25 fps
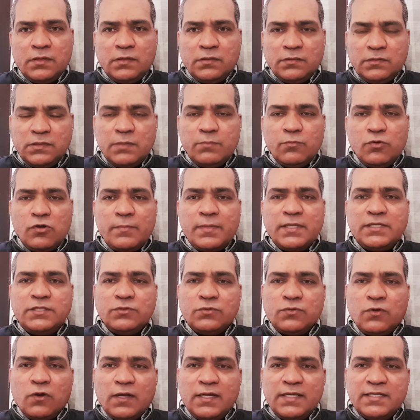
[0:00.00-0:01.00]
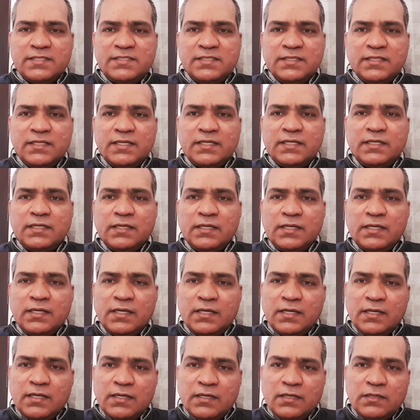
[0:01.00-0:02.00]
The moment you call a sinner,
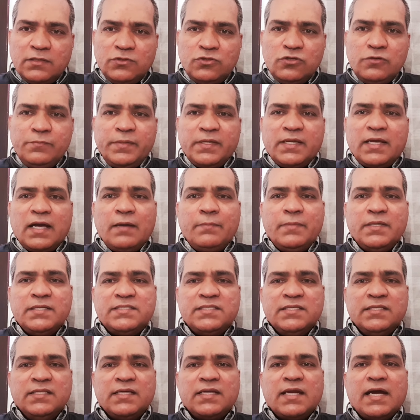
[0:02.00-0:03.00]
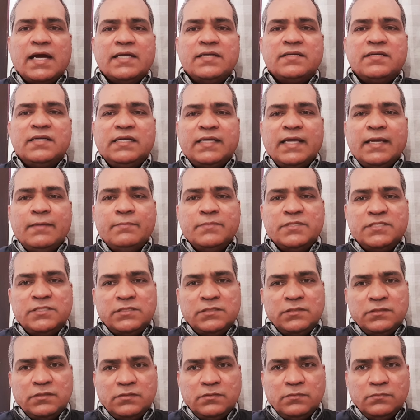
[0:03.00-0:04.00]
you become a sinner 100
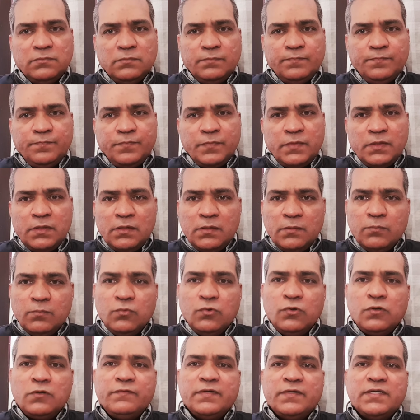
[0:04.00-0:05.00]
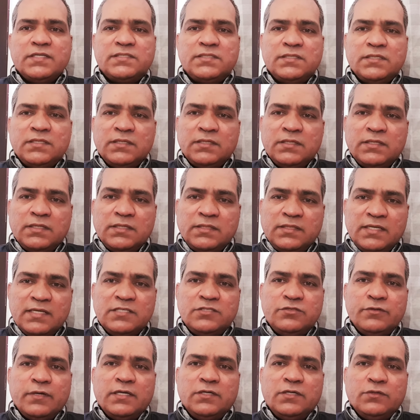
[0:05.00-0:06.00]
times more worse
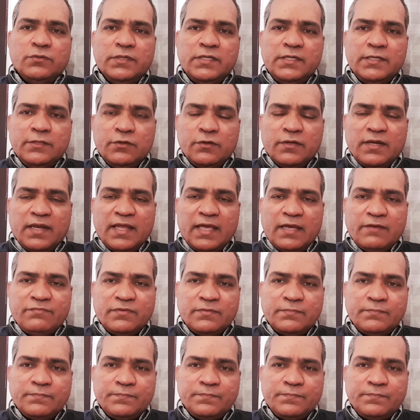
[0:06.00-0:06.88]
things you are doing in your life.